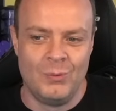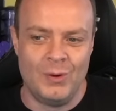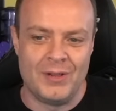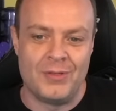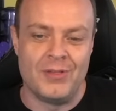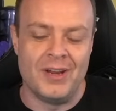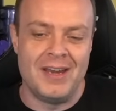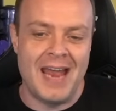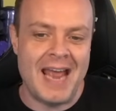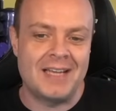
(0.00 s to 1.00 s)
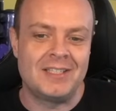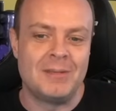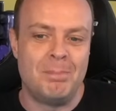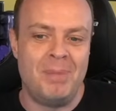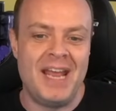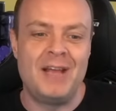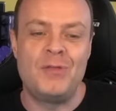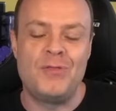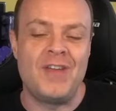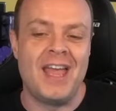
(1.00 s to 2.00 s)
with the next big
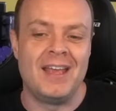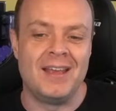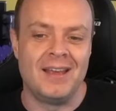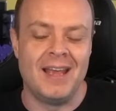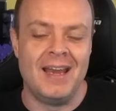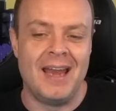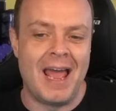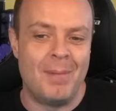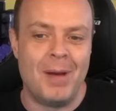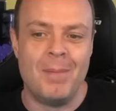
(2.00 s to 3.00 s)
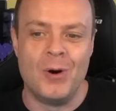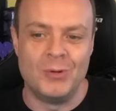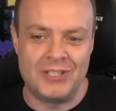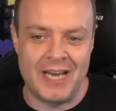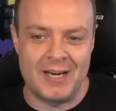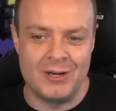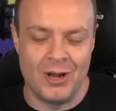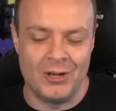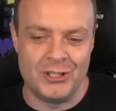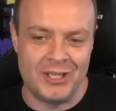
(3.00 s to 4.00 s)
thing in MMO
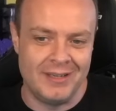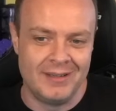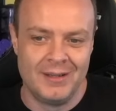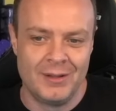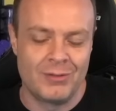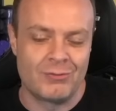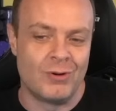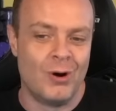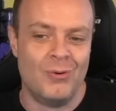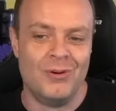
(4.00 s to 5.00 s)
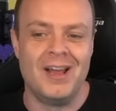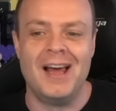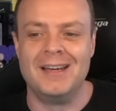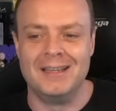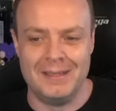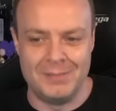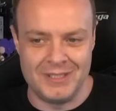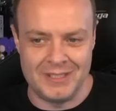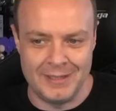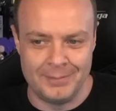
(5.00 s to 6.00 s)
technology, Throne and
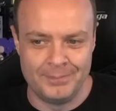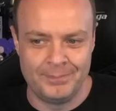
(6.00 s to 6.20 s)
Liberty.